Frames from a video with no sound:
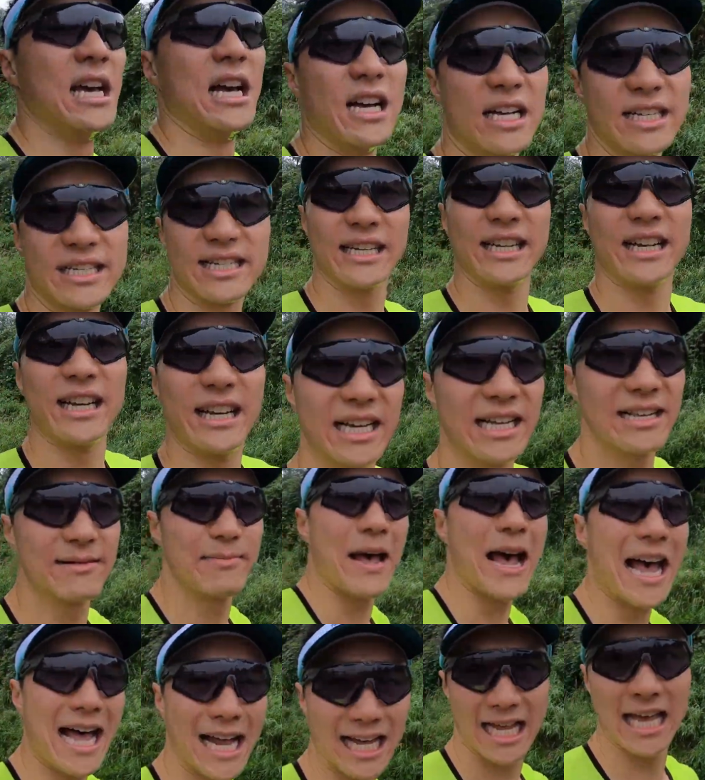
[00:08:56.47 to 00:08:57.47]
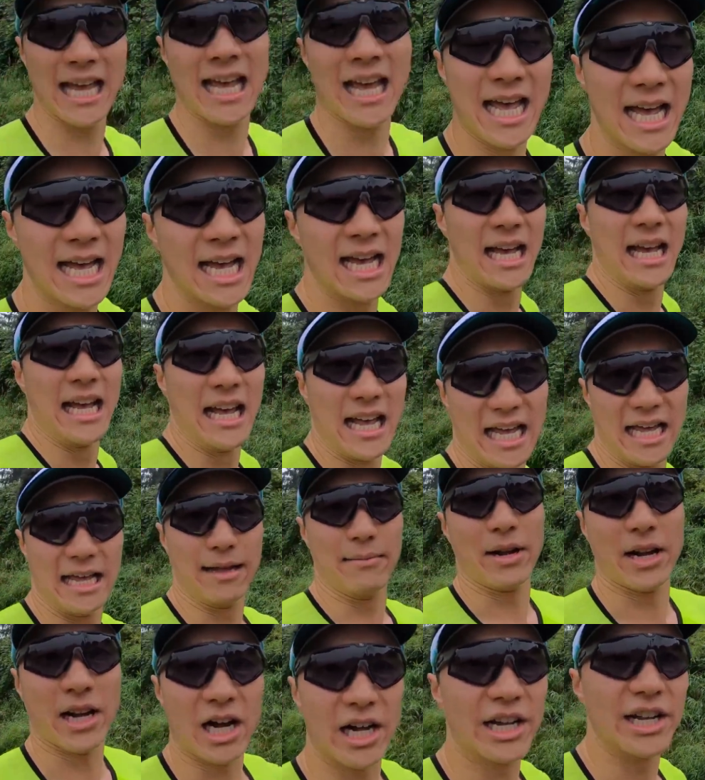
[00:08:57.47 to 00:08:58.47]
I'll see you guys back
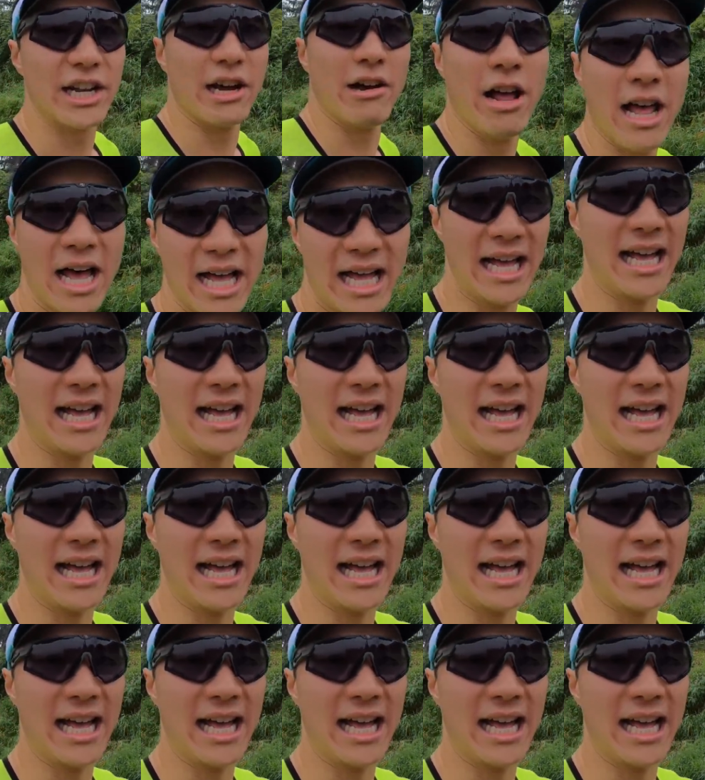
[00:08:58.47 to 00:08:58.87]
in my condo.